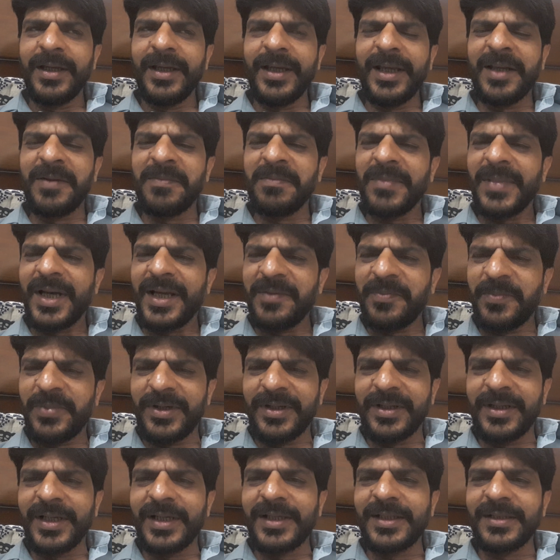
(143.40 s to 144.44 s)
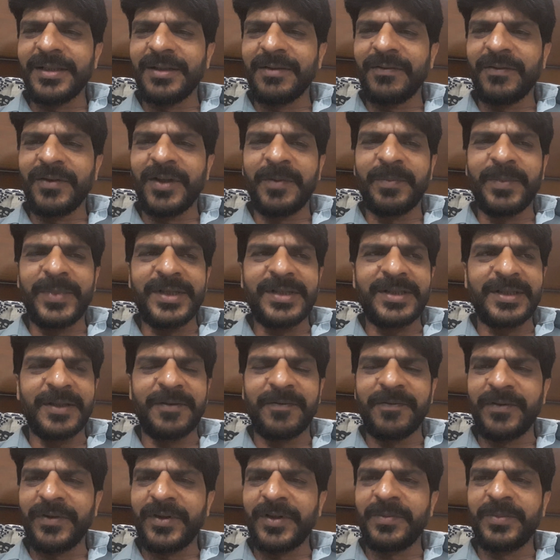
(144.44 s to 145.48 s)
in my prediction, will be
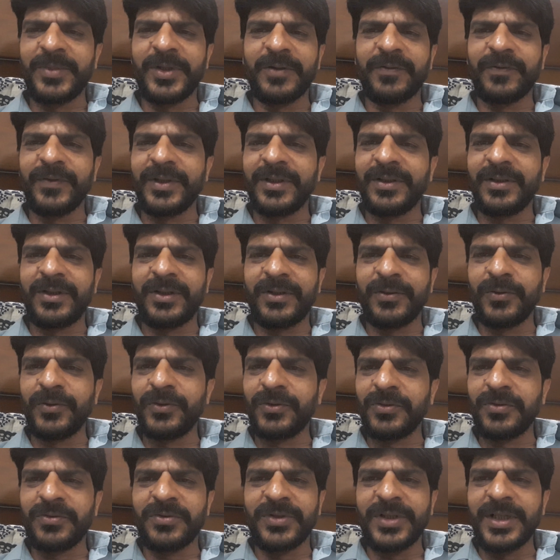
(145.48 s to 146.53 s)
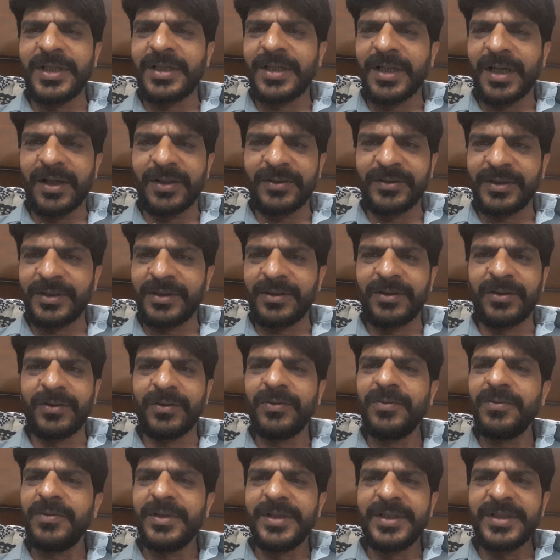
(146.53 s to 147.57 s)
somewhere between 2 to 3,000
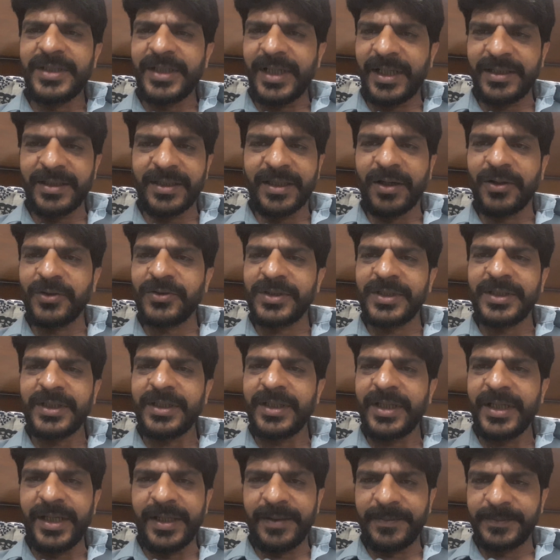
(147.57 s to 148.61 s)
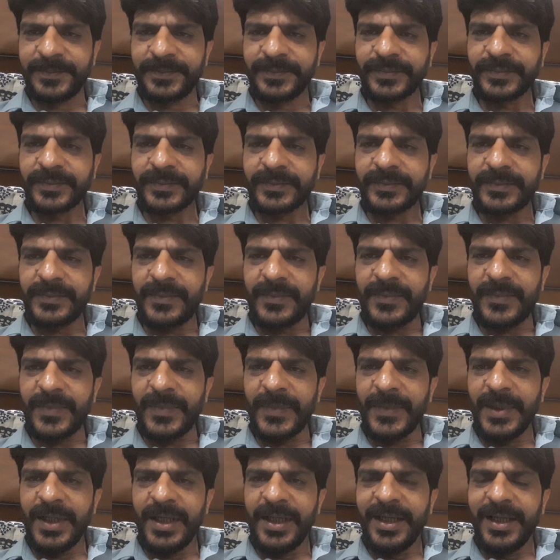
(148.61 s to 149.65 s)
to 10,000 a day,
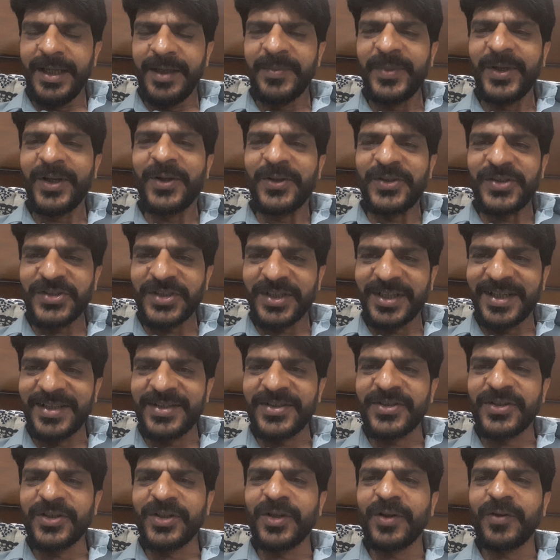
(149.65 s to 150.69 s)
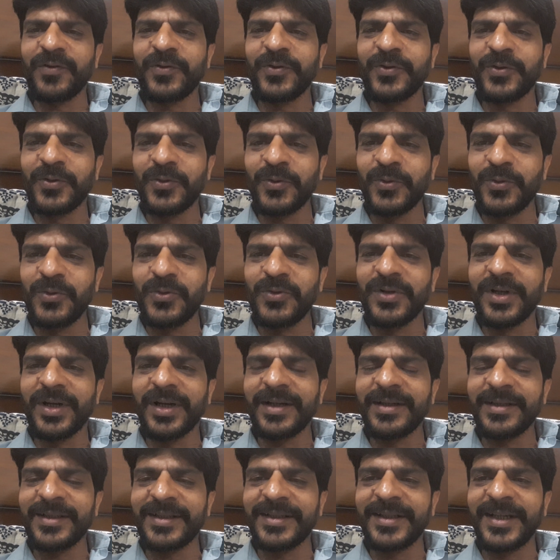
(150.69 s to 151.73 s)
because it's a country of
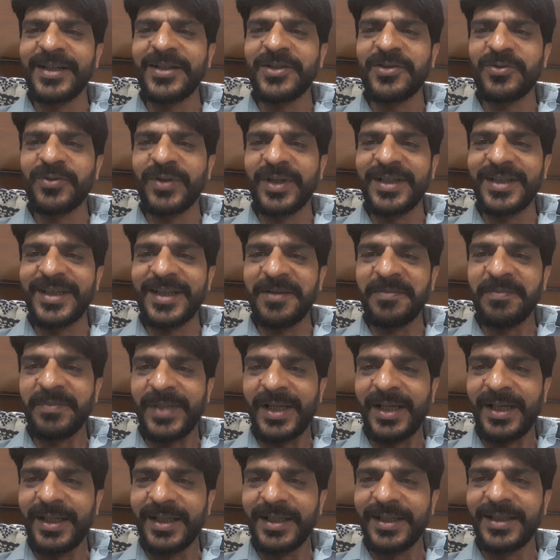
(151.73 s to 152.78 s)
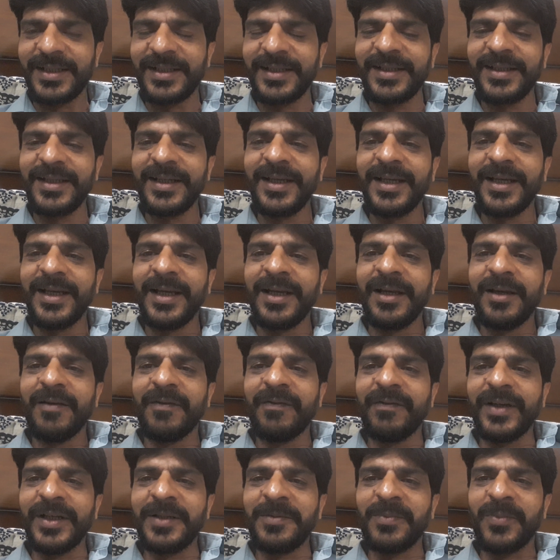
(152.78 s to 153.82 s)
220 million
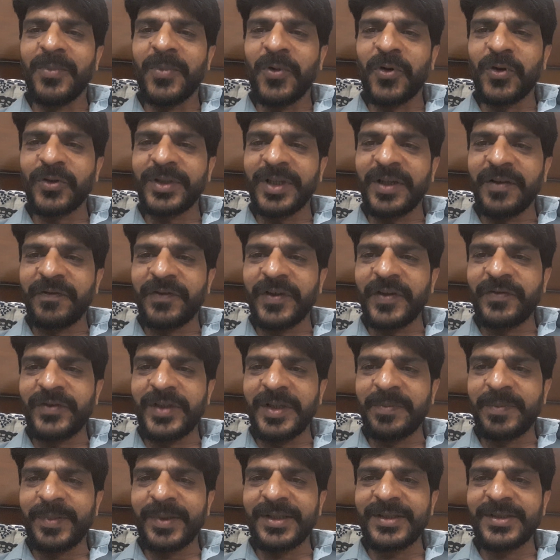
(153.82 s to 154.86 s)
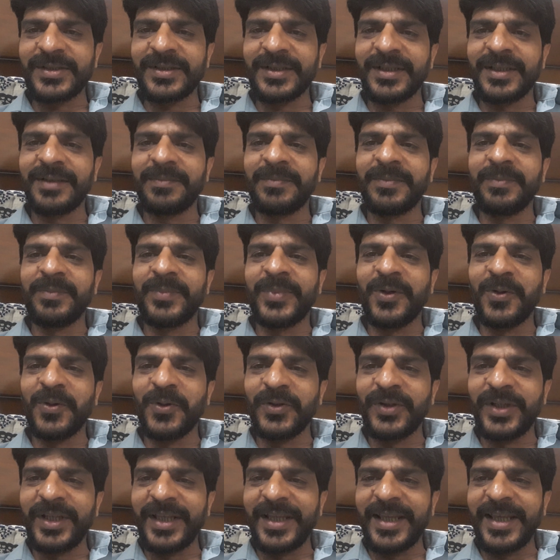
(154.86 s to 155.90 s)
with more than 50% below
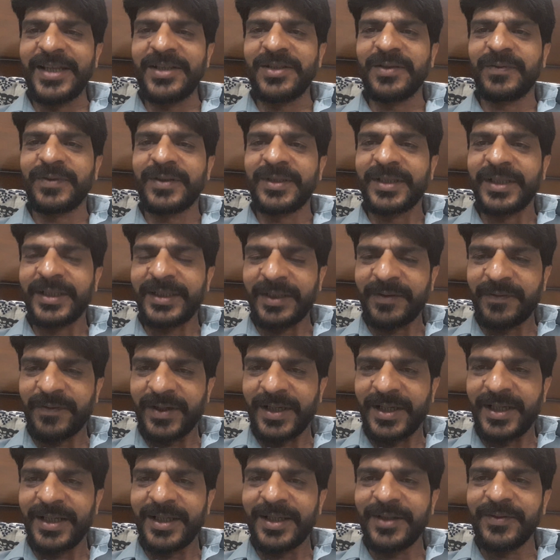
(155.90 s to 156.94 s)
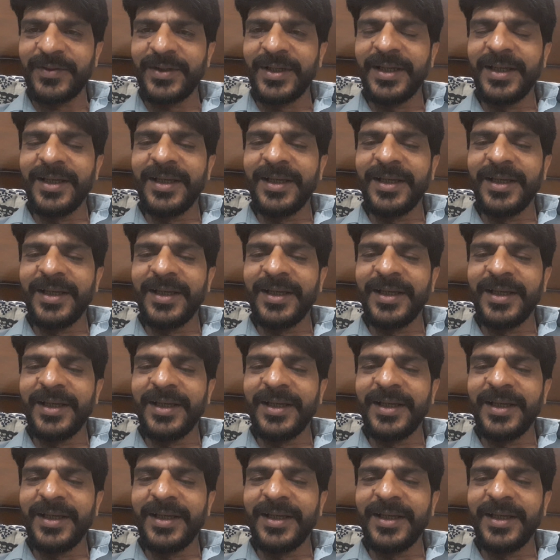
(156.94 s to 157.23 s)
the age of 35,